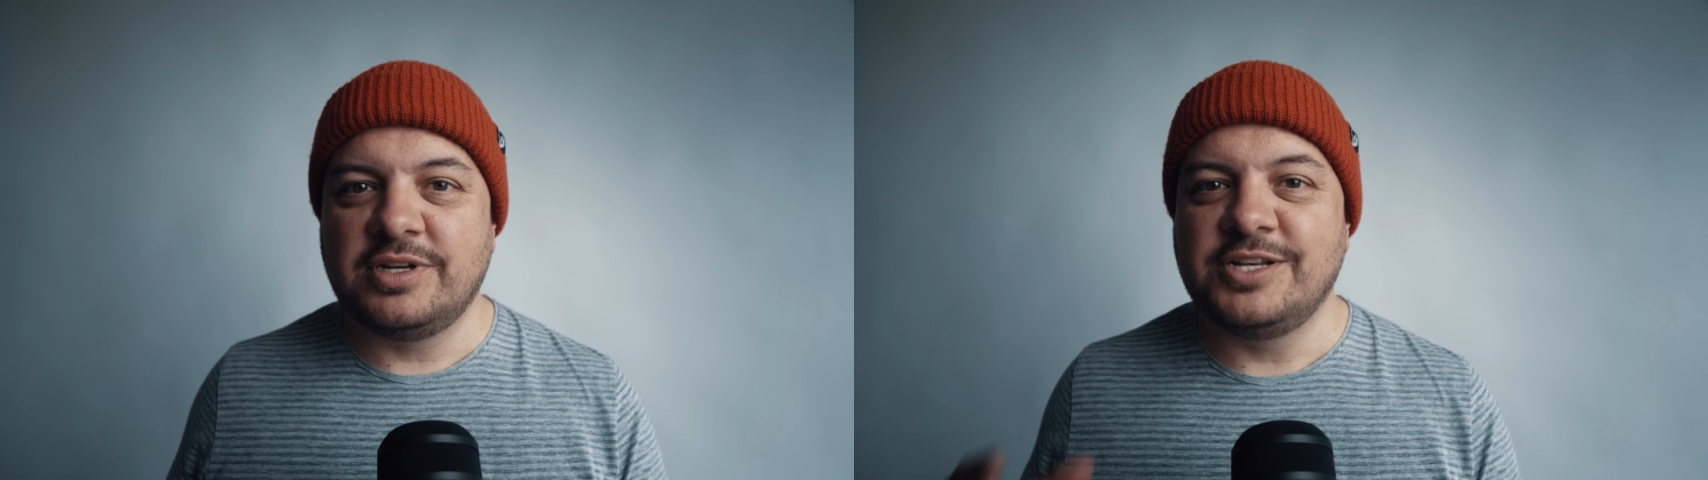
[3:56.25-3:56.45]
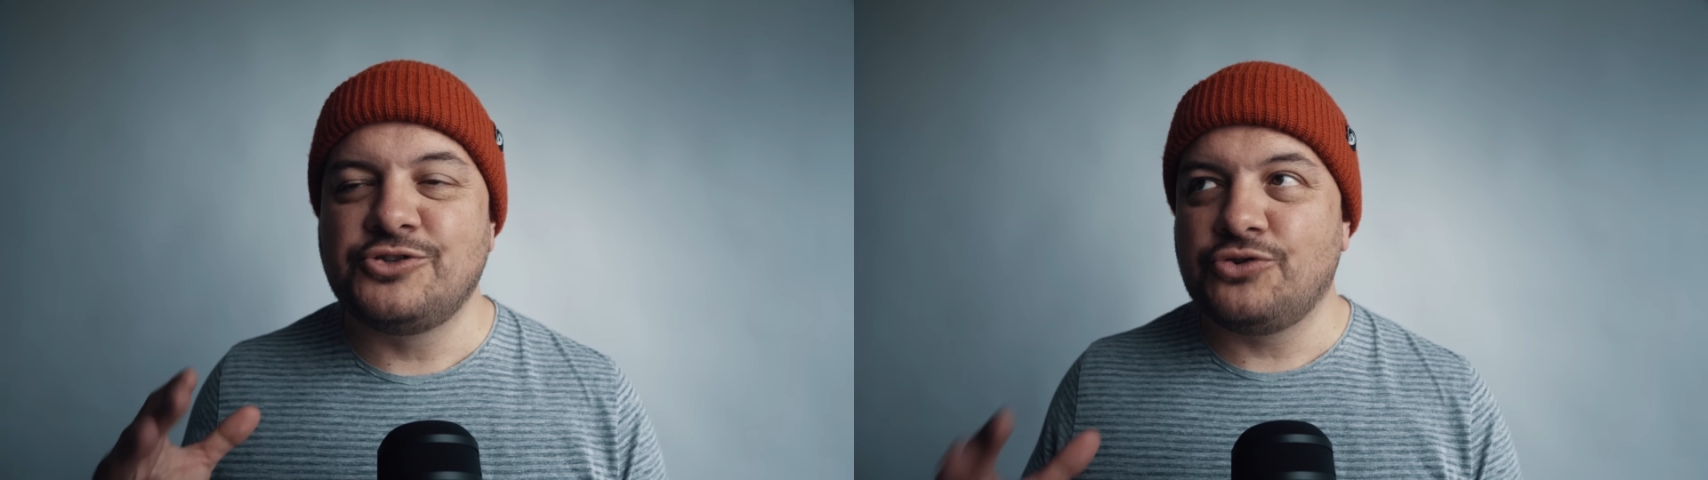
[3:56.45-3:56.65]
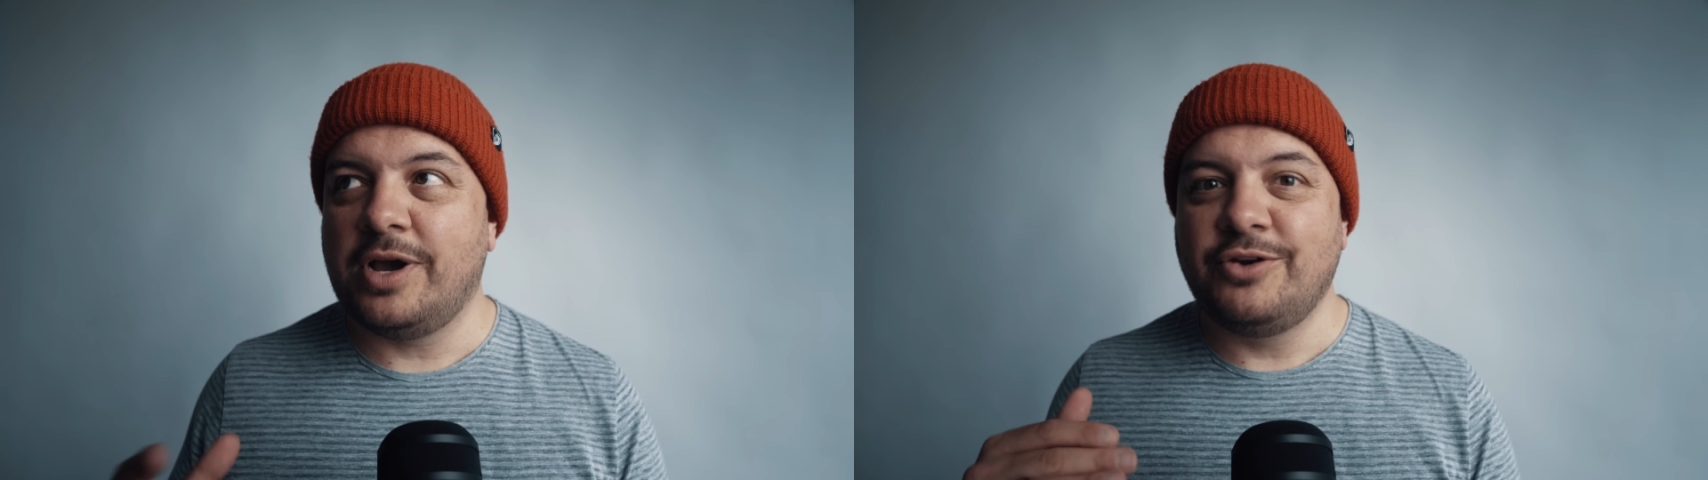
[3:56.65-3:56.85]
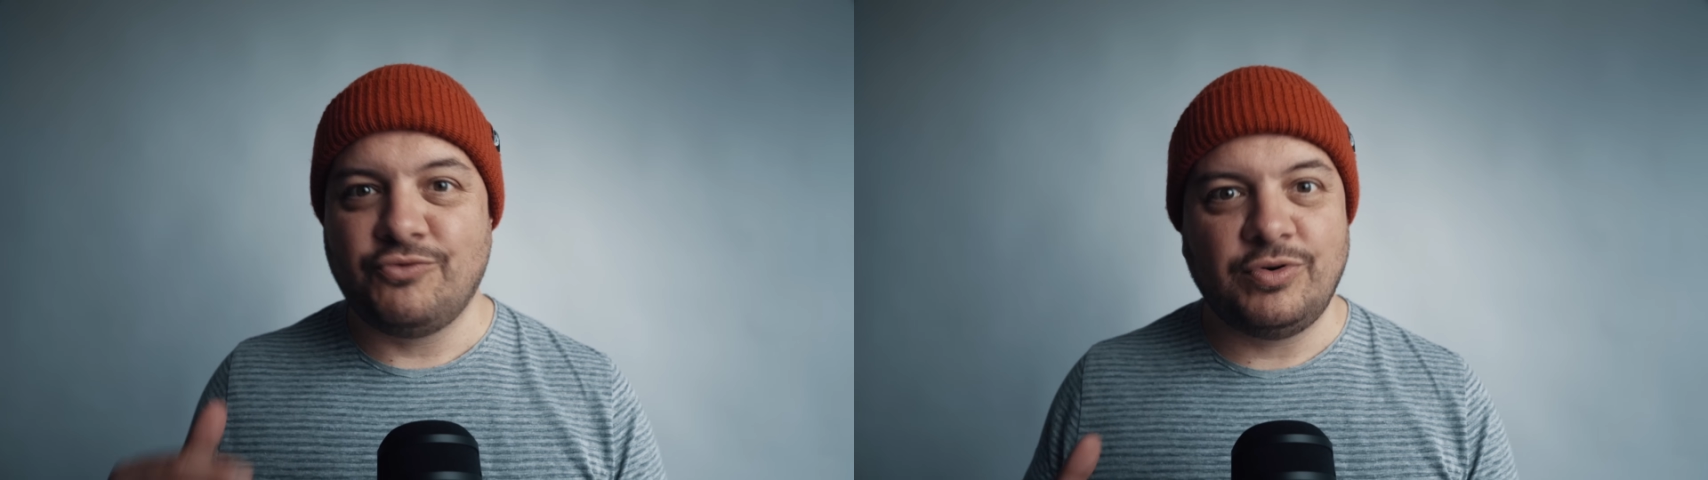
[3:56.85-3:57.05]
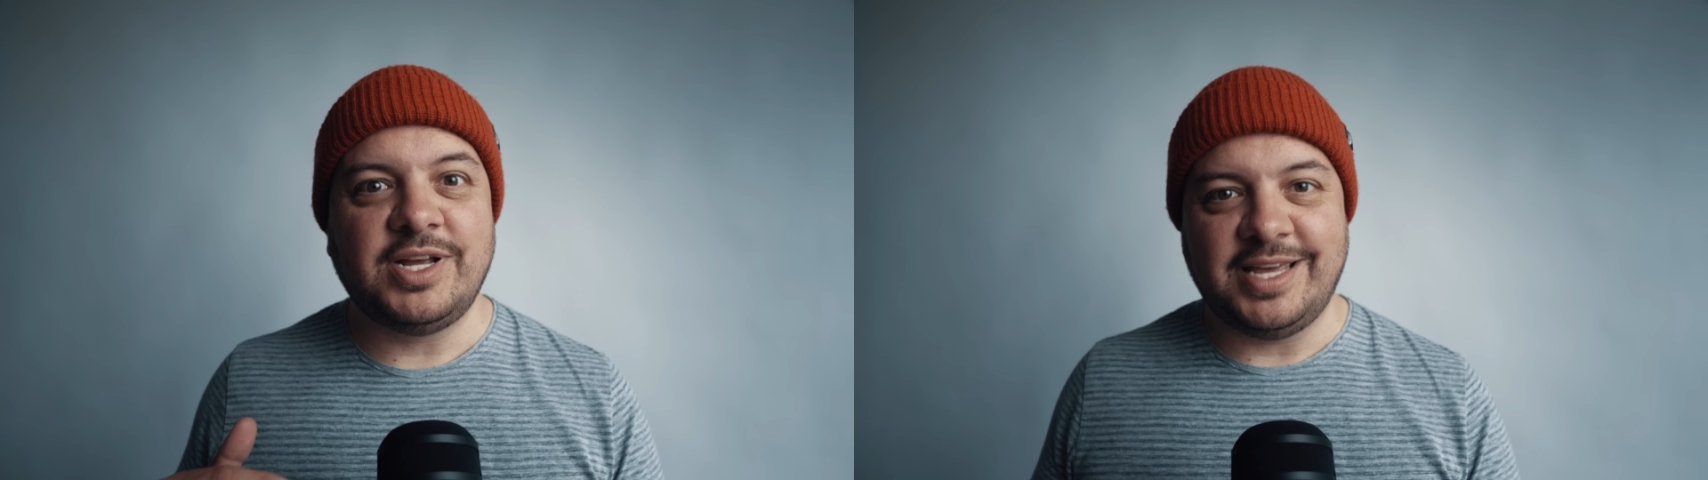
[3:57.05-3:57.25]
has tried
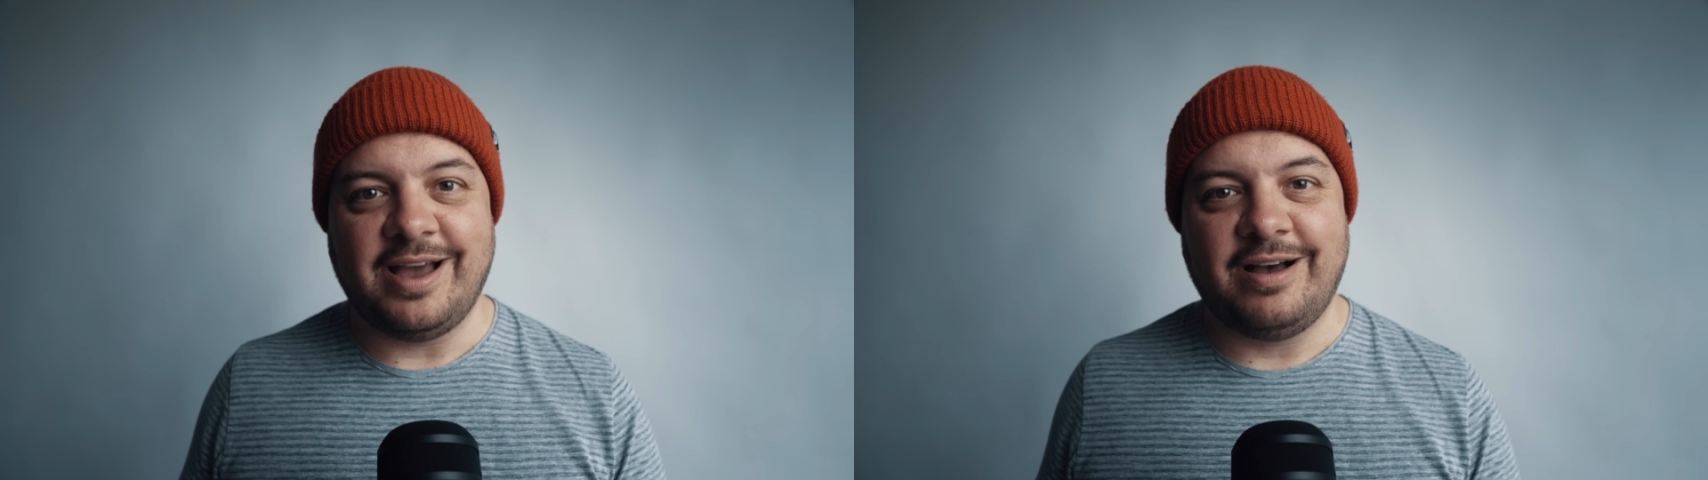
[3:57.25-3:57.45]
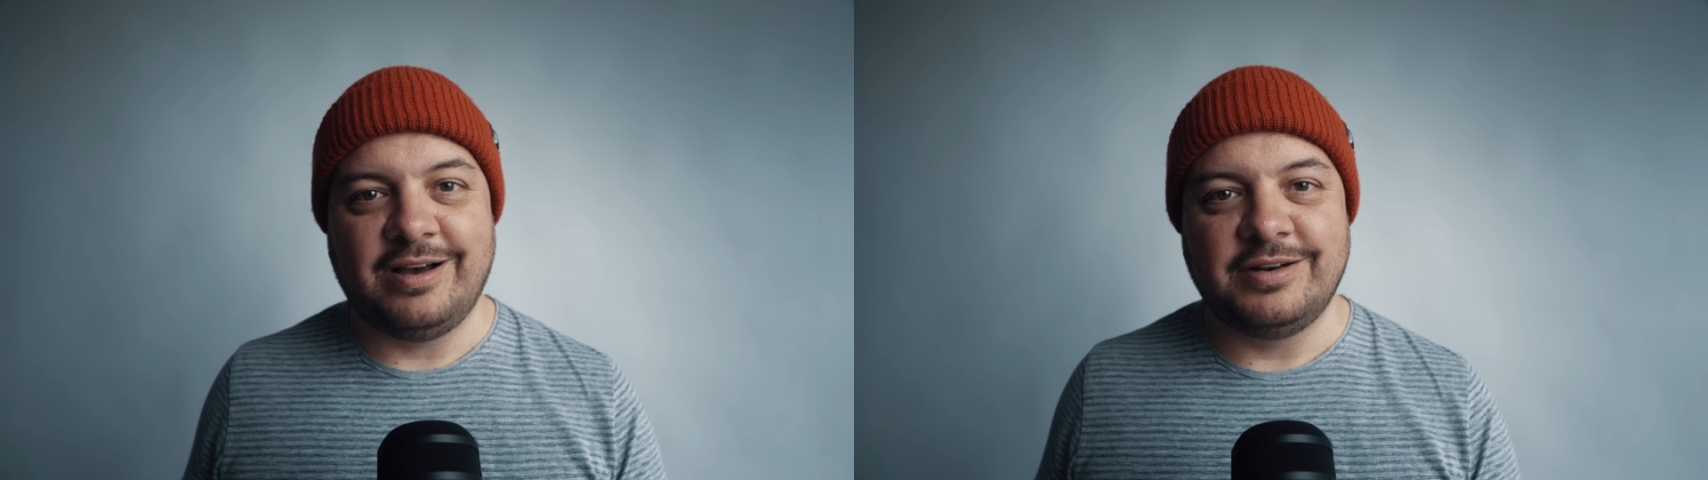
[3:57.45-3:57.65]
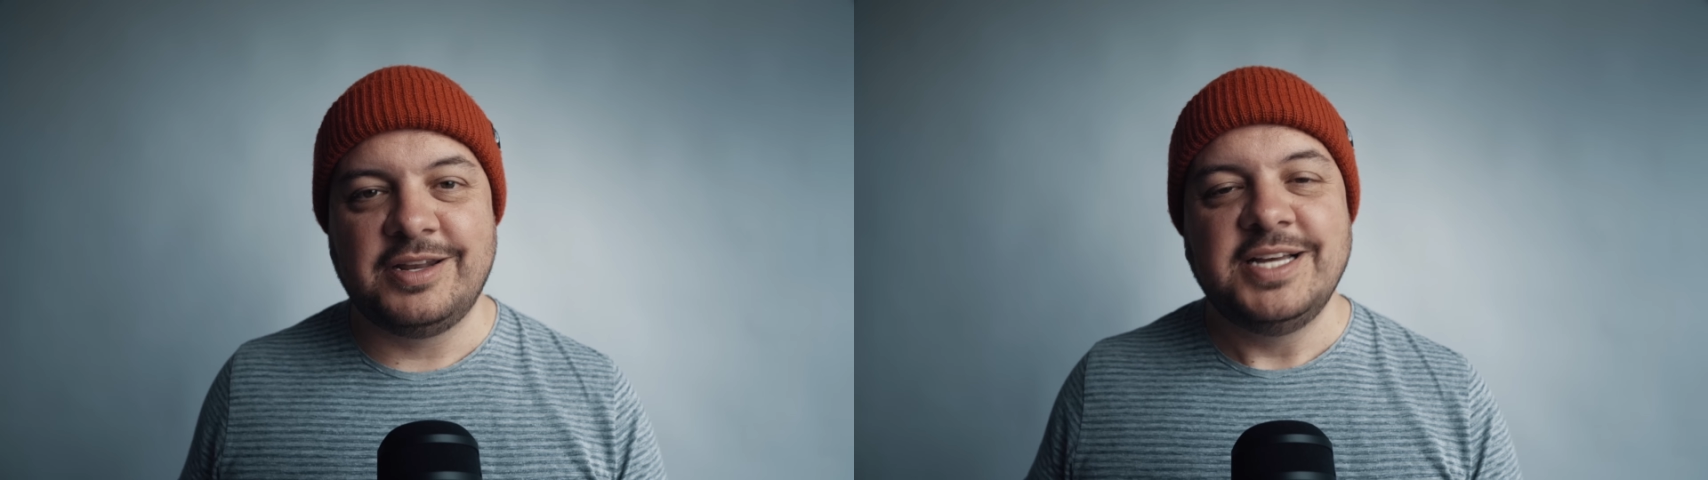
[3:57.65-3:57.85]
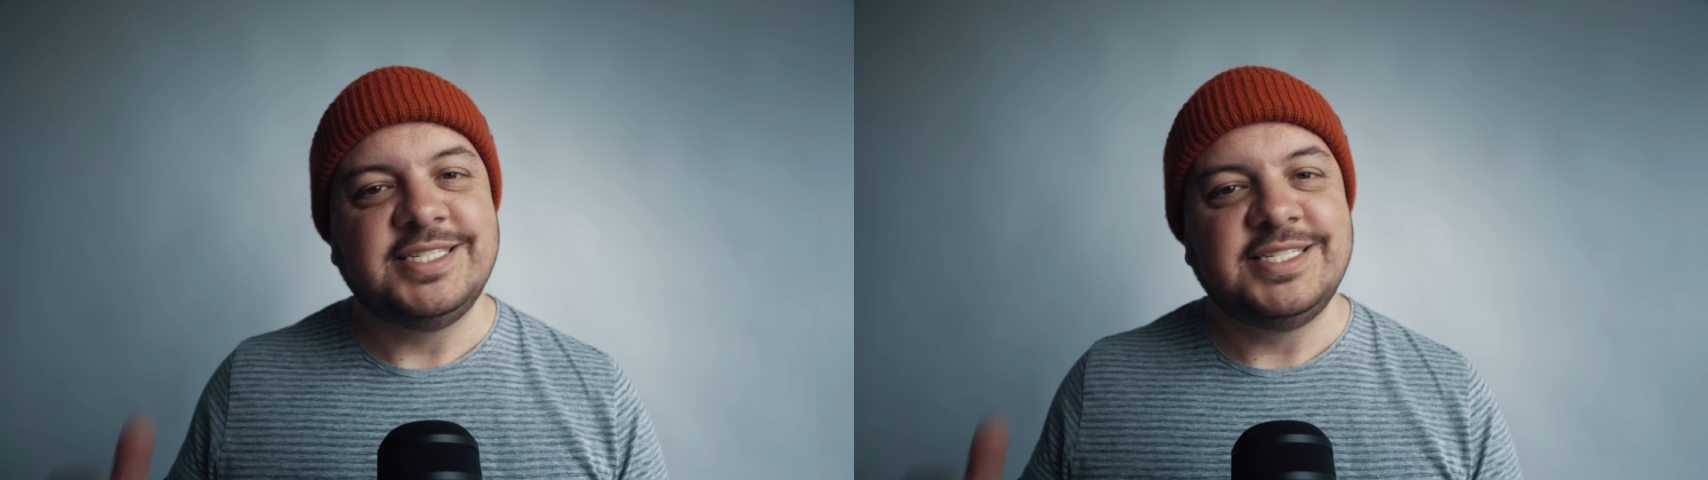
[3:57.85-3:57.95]
really hard